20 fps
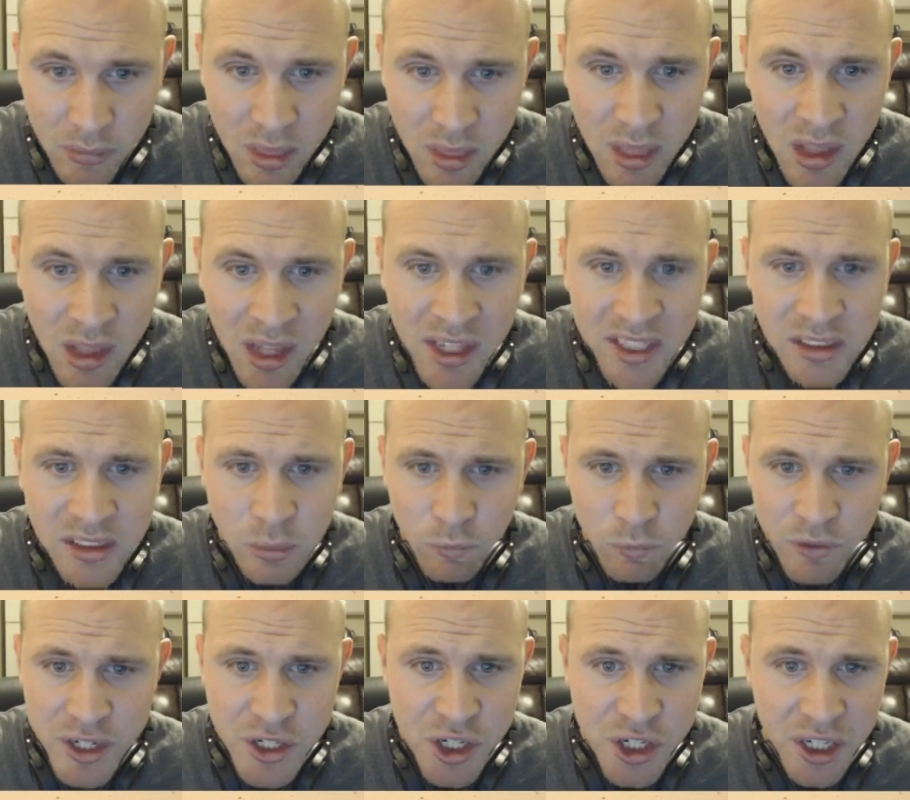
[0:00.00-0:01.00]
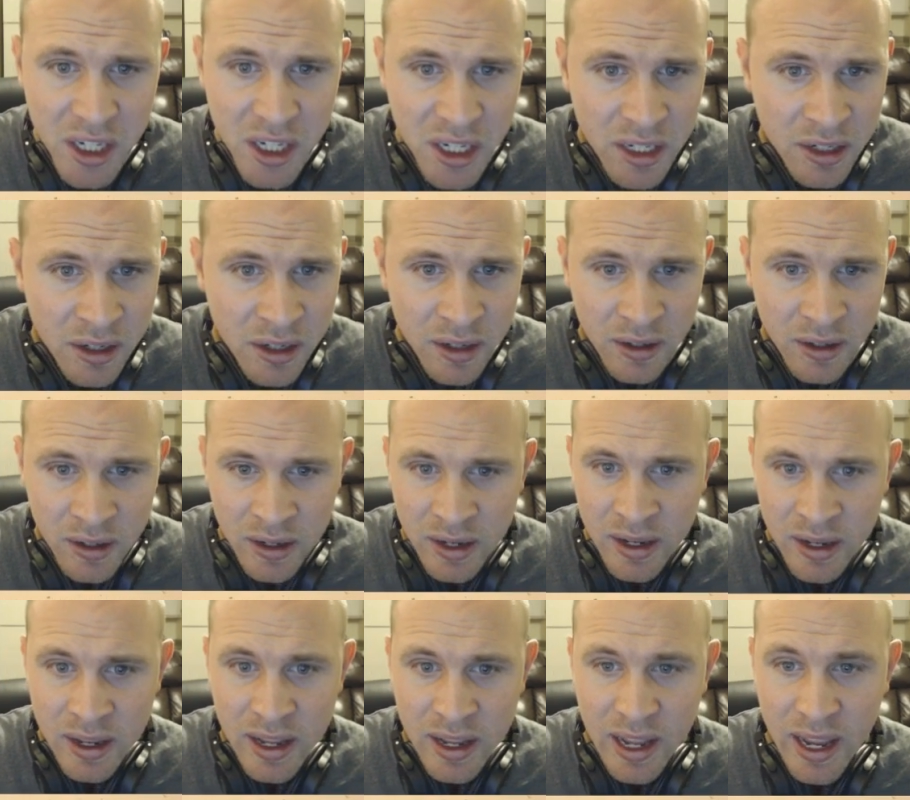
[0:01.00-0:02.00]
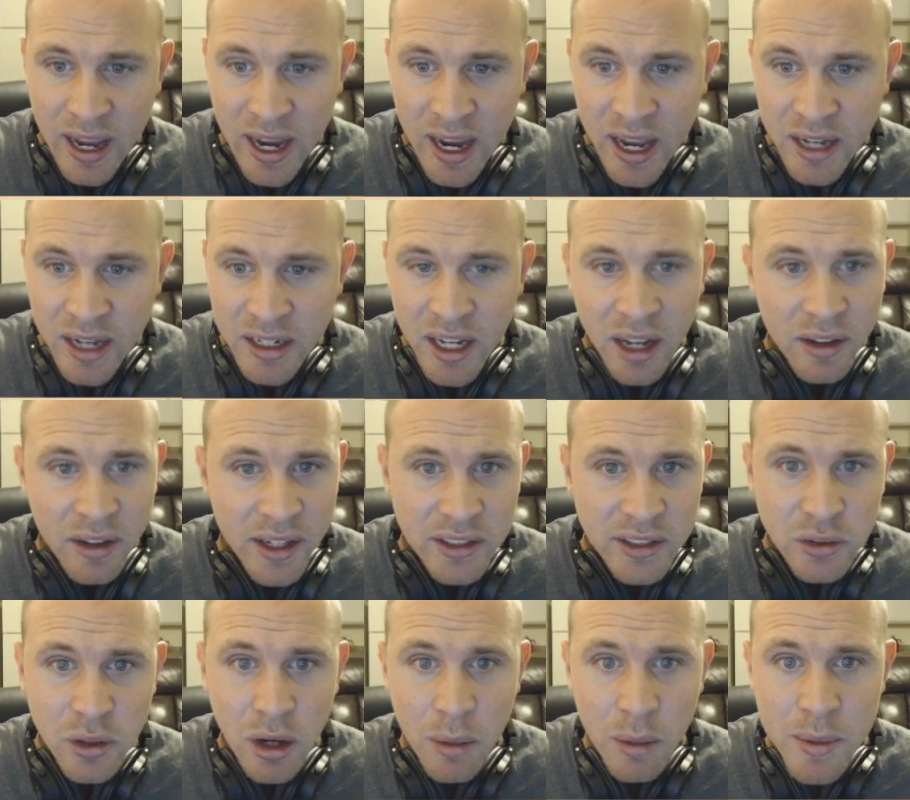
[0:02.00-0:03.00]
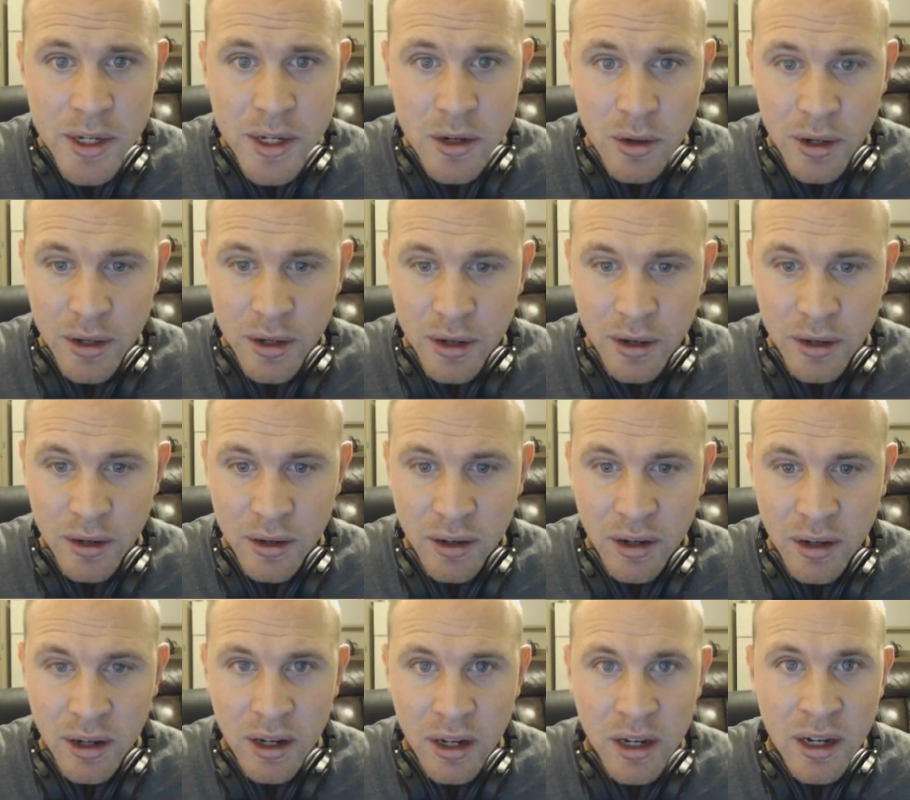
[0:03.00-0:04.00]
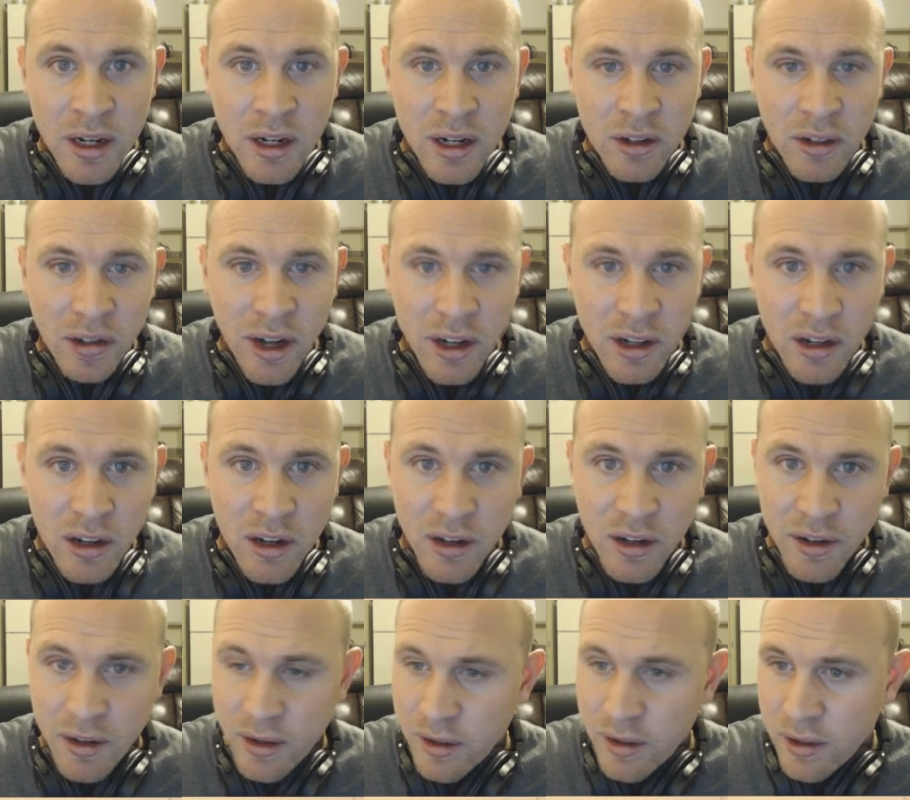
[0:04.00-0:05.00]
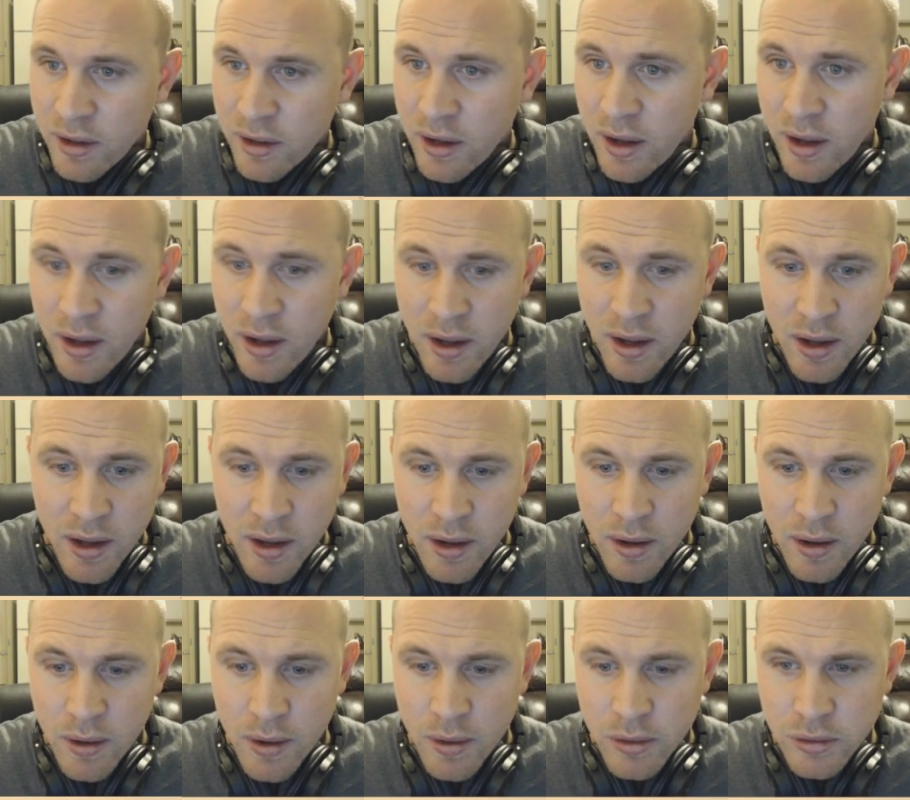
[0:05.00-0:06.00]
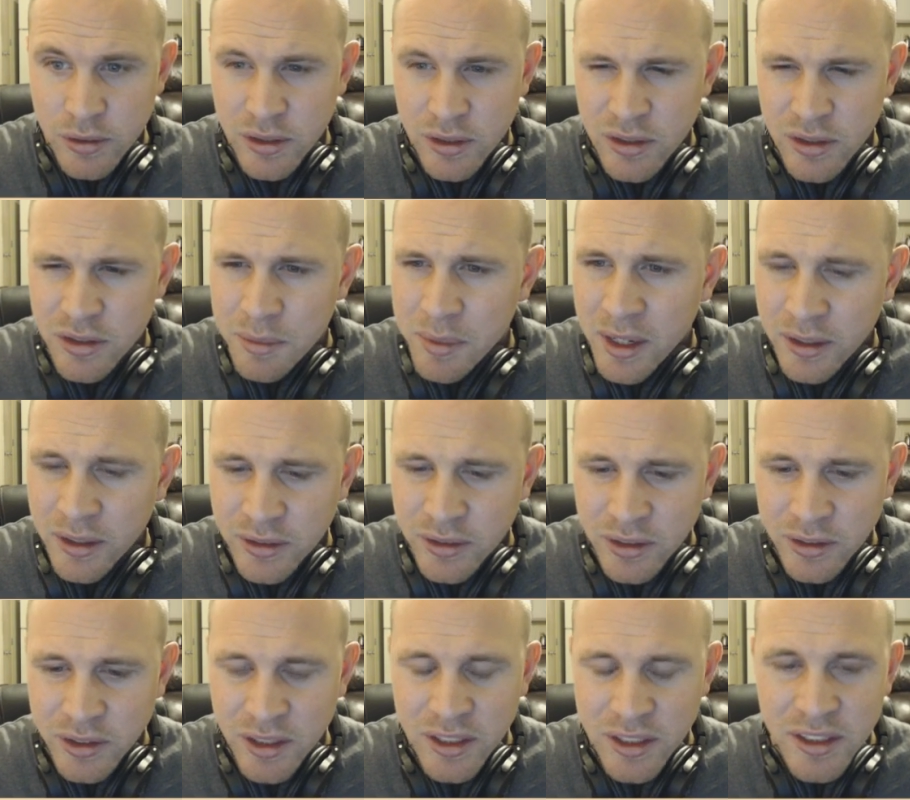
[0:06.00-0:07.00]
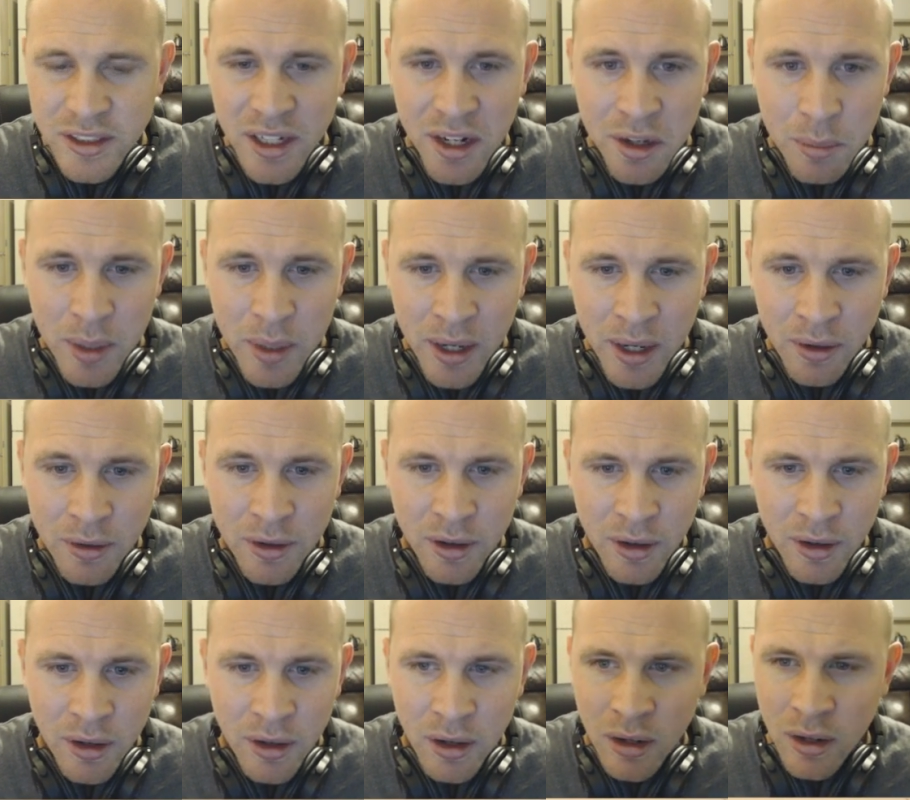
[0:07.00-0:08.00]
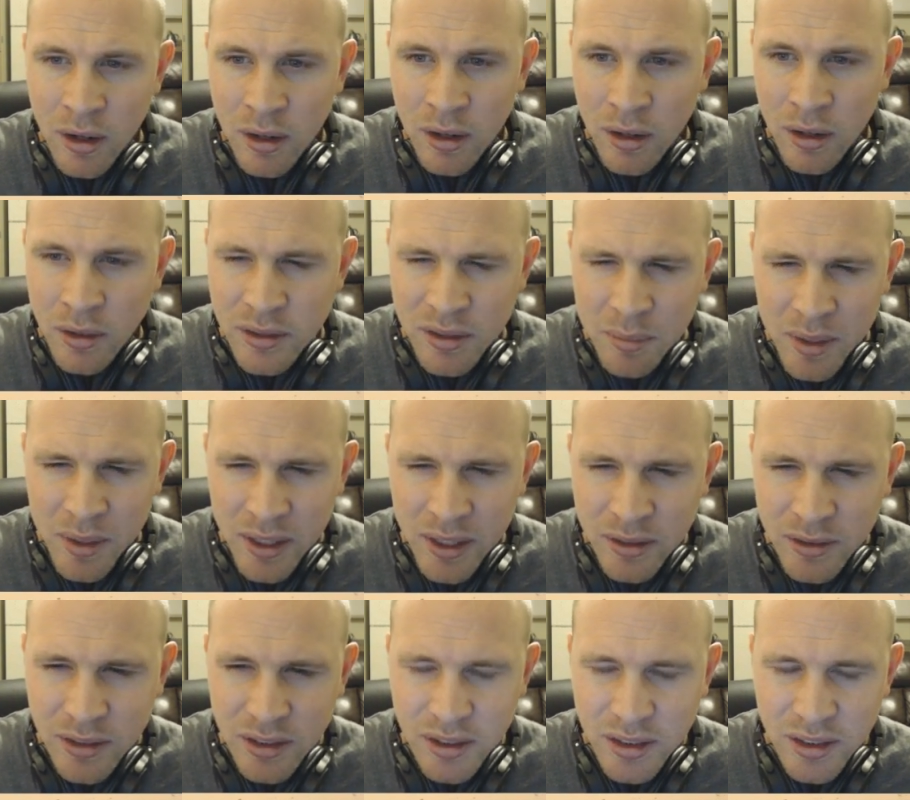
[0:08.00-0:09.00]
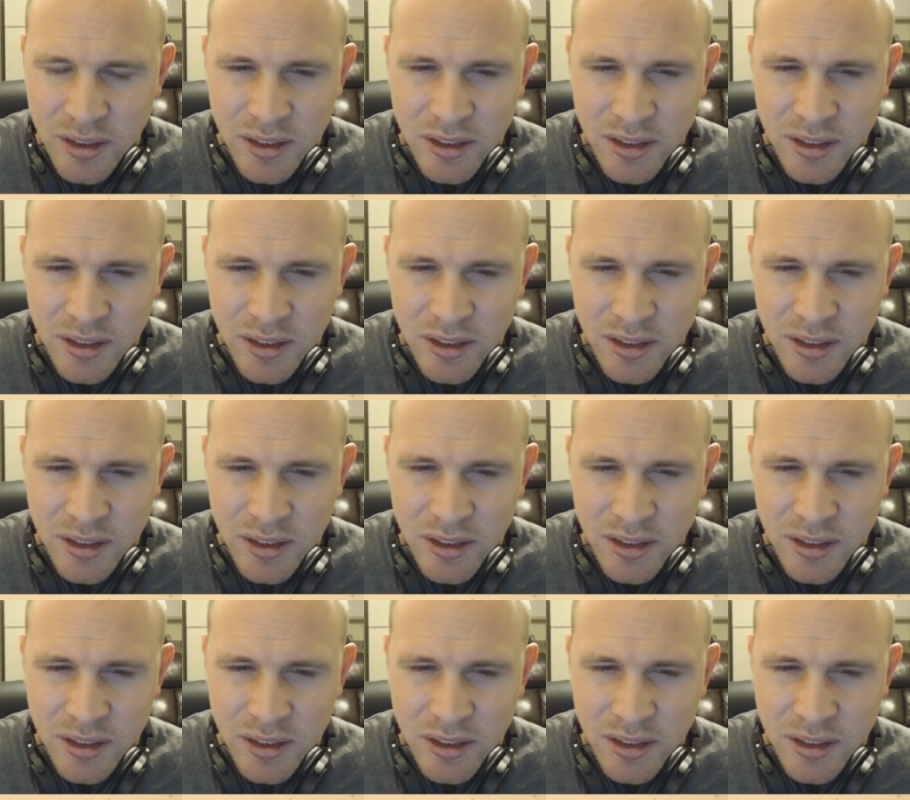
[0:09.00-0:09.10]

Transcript: Get some fishing in. And yeah, that's what I'll be doing. Right on. Something else I was going to talk about? Something else?